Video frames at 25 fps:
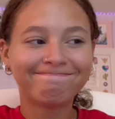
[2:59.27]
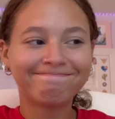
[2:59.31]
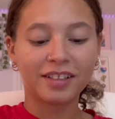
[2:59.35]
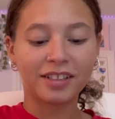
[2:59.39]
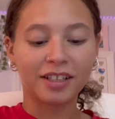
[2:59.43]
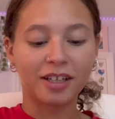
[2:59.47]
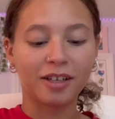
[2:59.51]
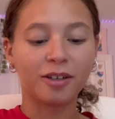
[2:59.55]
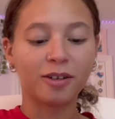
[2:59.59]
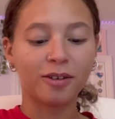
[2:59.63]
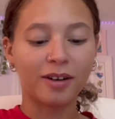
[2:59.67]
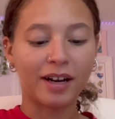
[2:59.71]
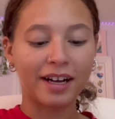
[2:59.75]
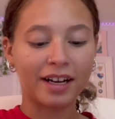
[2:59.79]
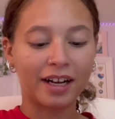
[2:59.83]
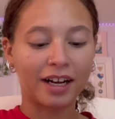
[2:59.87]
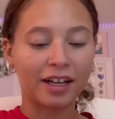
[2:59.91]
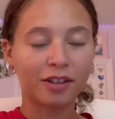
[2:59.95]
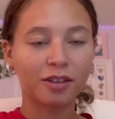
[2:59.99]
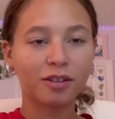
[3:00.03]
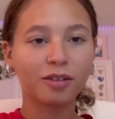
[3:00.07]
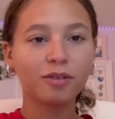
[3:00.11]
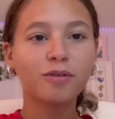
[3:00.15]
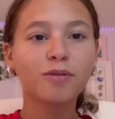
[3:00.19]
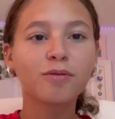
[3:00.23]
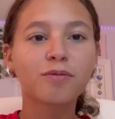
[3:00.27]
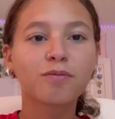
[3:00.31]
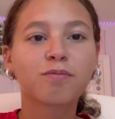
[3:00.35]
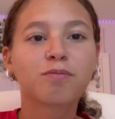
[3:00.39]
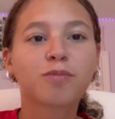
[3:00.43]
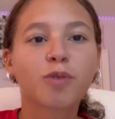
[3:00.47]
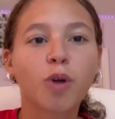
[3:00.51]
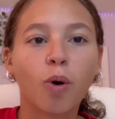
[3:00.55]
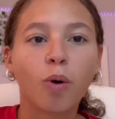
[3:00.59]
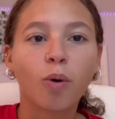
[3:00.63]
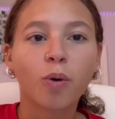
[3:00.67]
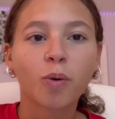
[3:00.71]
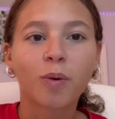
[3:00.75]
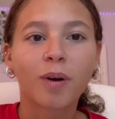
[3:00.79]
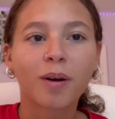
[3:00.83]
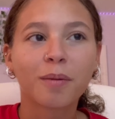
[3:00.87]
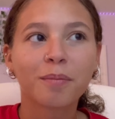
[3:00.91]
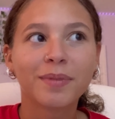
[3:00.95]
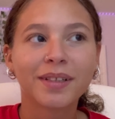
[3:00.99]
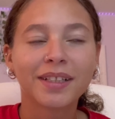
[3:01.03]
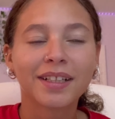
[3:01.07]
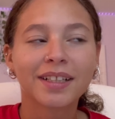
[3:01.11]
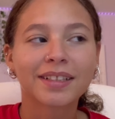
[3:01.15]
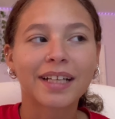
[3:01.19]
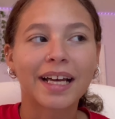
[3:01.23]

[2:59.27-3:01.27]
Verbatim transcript: so I got the gold one because